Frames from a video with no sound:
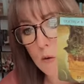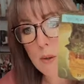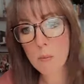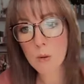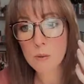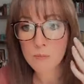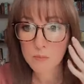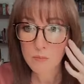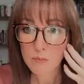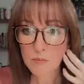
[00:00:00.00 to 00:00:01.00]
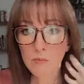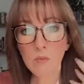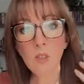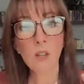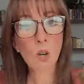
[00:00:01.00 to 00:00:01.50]
Remember,
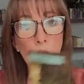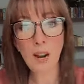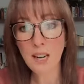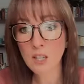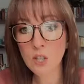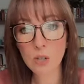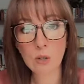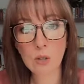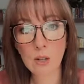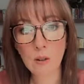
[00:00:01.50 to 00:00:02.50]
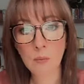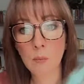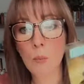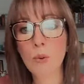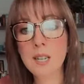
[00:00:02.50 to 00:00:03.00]
gratitude
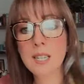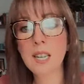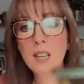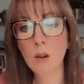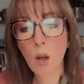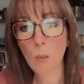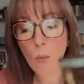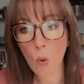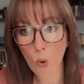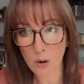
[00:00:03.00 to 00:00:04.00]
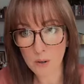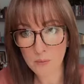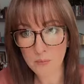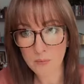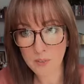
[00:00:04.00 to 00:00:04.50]
brings in
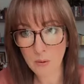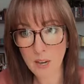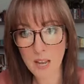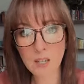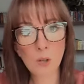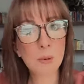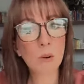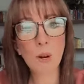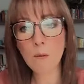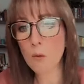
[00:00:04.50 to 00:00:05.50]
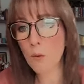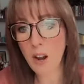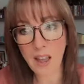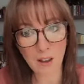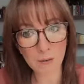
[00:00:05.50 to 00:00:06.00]
more. Okay, so be grateful
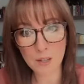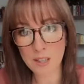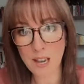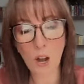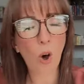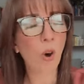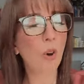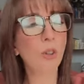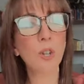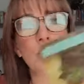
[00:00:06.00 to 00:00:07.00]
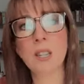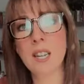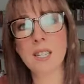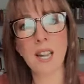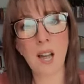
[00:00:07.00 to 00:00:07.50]
for everything, all the good
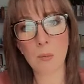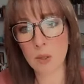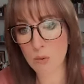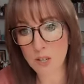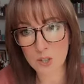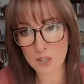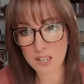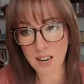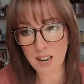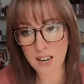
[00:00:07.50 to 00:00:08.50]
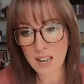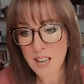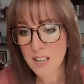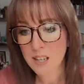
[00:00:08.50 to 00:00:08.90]
things that happen throughout your day.